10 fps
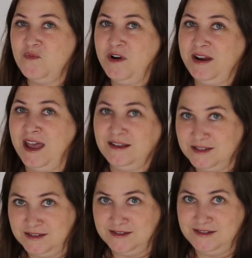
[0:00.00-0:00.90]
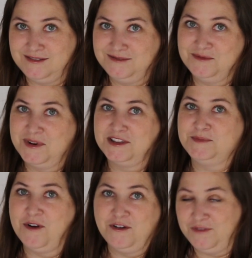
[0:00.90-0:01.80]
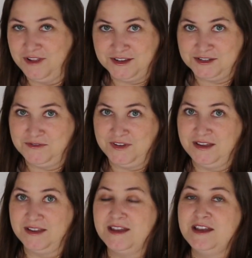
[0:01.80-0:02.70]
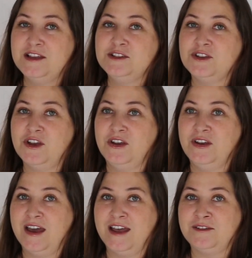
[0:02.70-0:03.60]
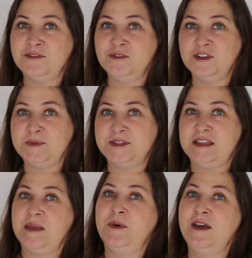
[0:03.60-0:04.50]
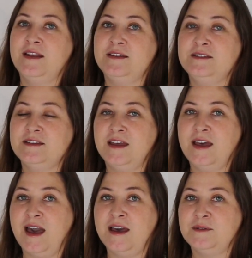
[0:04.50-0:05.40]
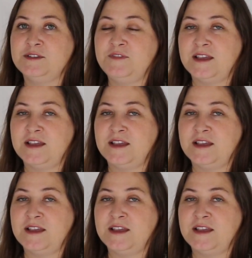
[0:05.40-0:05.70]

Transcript: we're accountants. What is moral philosophy? So I looked a bit deeper, and I was